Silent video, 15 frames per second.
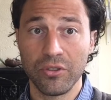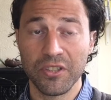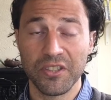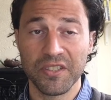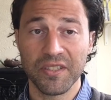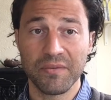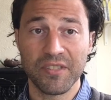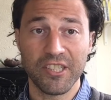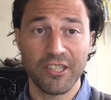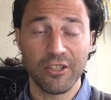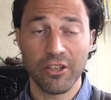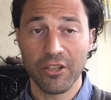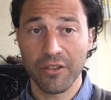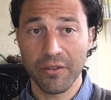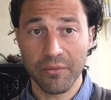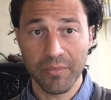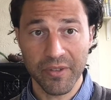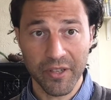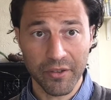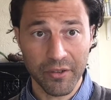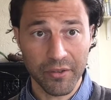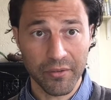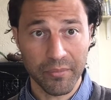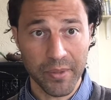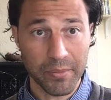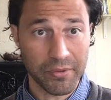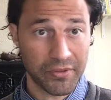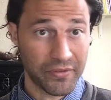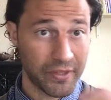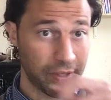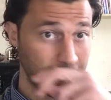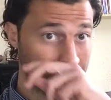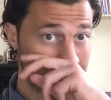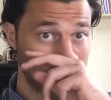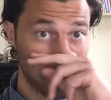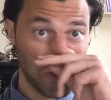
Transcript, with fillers: And this I'm seeing a lot on other, on other people's videos